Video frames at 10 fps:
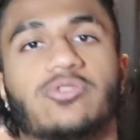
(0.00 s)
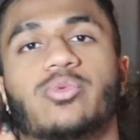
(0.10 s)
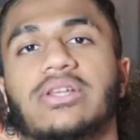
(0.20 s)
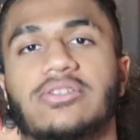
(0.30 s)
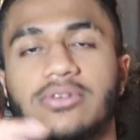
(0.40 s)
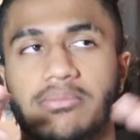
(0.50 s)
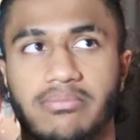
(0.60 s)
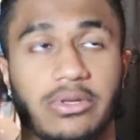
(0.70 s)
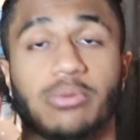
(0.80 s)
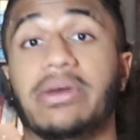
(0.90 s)
with these, you
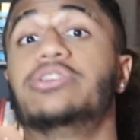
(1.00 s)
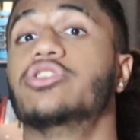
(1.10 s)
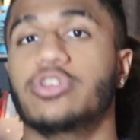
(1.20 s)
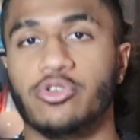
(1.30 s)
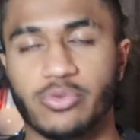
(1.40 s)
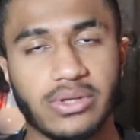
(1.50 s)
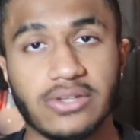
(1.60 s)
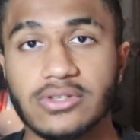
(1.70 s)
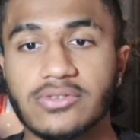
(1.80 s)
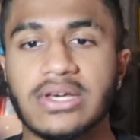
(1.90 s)
know, major news
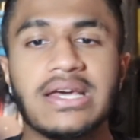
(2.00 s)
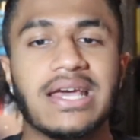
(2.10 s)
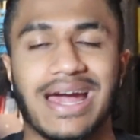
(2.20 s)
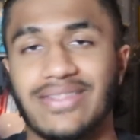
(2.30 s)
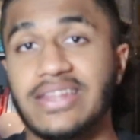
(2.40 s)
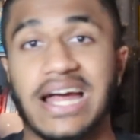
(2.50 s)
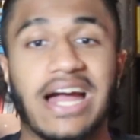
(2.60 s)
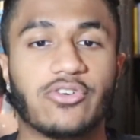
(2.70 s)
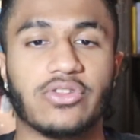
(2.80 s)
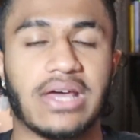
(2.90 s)
releases. And then
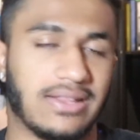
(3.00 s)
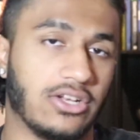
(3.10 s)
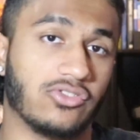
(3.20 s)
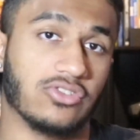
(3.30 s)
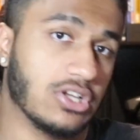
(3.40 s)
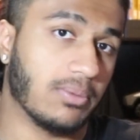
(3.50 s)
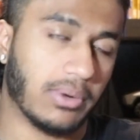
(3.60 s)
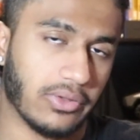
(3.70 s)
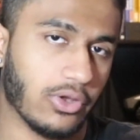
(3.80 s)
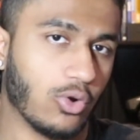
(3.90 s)
after that, they just dump
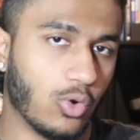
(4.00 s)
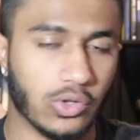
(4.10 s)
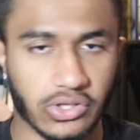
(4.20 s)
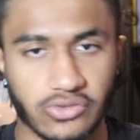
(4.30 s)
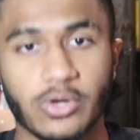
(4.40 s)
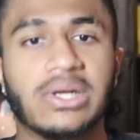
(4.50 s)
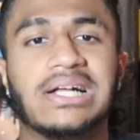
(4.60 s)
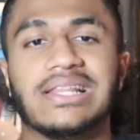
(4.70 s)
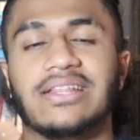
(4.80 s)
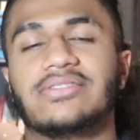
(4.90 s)
on their holders. So
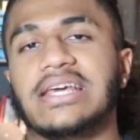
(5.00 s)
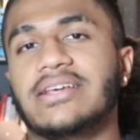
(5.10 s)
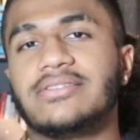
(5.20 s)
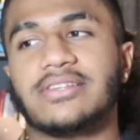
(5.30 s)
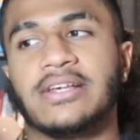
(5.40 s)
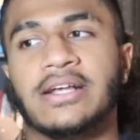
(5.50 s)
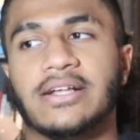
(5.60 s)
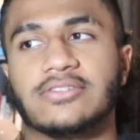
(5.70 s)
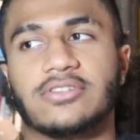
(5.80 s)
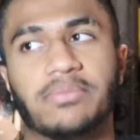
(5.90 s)
this is
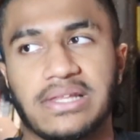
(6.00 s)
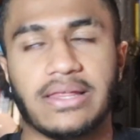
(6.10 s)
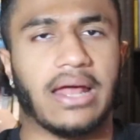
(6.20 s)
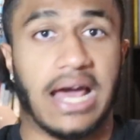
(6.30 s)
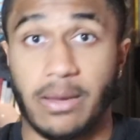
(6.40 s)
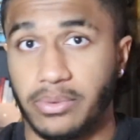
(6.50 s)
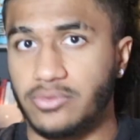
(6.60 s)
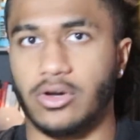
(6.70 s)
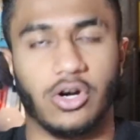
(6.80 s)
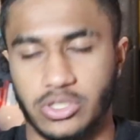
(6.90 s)
something that happens
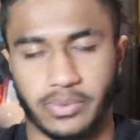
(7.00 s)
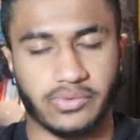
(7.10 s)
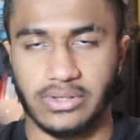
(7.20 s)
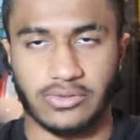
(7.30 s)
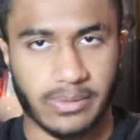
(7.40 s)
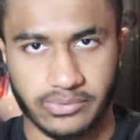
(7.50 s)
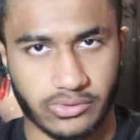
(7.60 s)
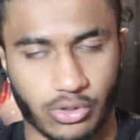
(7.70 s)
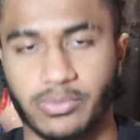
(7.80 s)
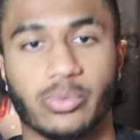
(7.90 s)
100%. This happens in the
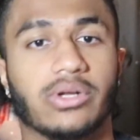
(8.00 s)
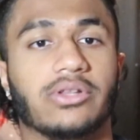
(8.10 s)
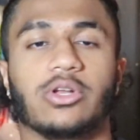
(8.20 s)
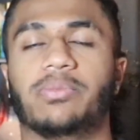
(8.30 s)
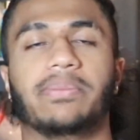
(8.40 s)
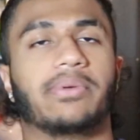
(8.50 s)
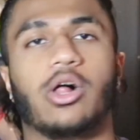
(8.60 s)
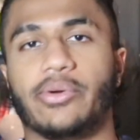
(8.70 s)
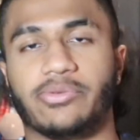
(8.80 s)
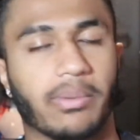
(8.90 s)
crypto world. You know, people
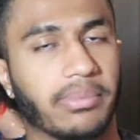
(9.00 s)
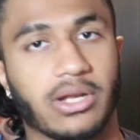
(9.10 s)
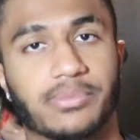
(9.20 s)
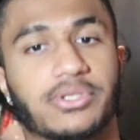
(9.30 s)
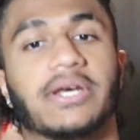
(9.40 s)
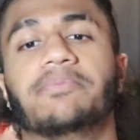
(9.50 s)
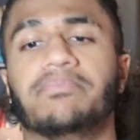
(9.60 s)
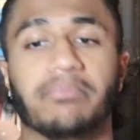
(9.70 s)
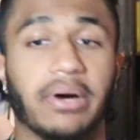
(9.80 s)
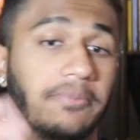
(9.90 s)
always pump and dump shit.
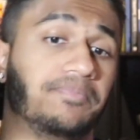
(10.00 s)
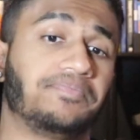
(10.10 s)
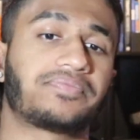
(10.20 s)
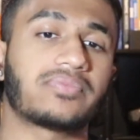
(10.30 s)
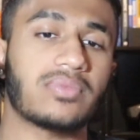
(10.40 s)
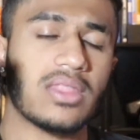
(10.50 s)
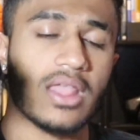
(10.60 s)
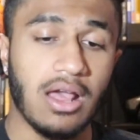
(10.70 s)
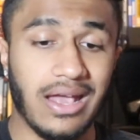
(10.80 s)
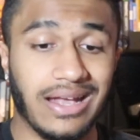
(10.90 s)
But
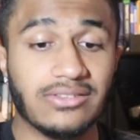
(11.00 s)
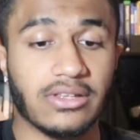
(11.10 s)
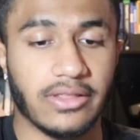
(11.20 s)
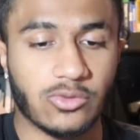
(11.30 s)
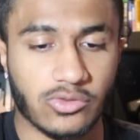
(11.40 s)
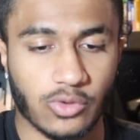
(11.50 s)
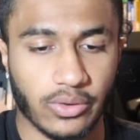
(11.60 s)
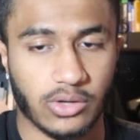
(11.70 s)
is this what's going on